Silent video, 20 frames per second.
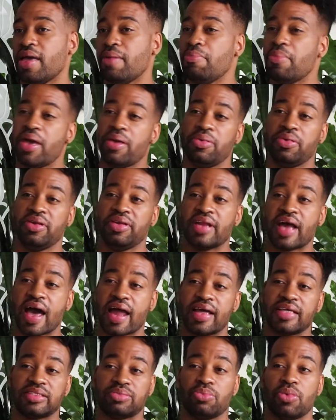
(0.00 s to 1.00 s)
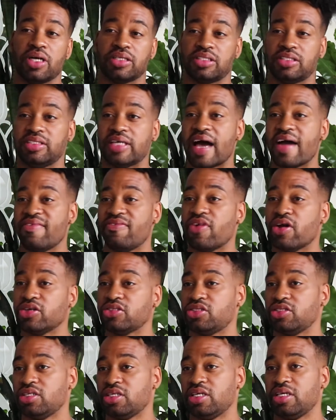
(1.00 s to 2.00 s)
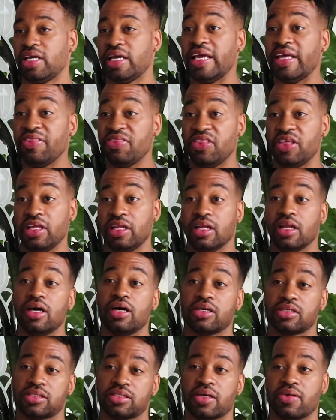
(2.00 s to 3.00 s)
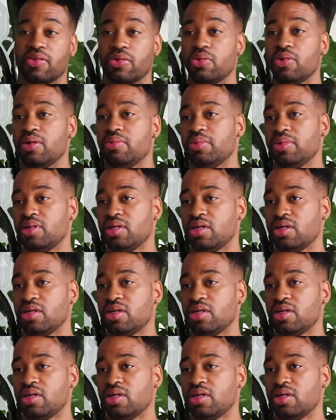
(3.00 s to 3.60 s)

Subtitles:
And maybe not as much diversity in the looks of the women.